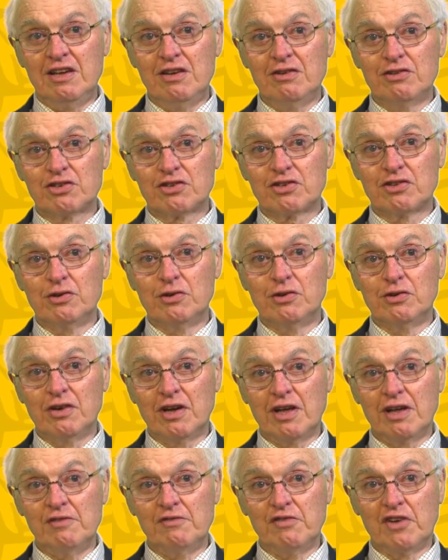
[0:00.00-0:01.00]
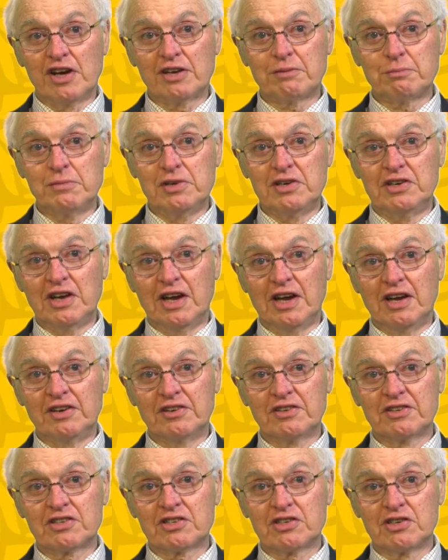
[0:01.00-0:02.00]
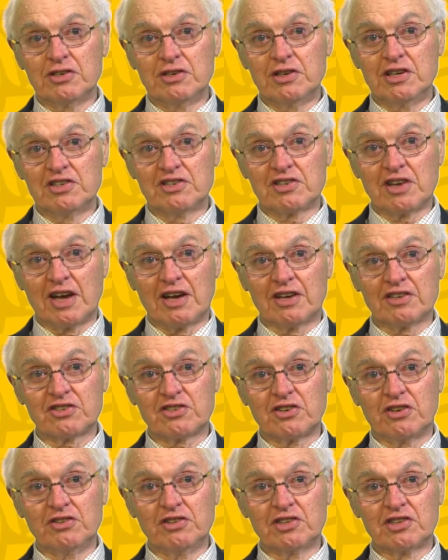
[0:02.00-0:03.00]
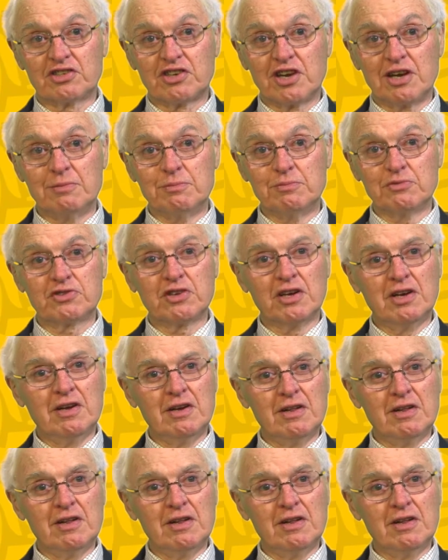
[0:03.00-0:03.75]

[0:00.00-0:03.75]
used to invite me down to his house on the Thames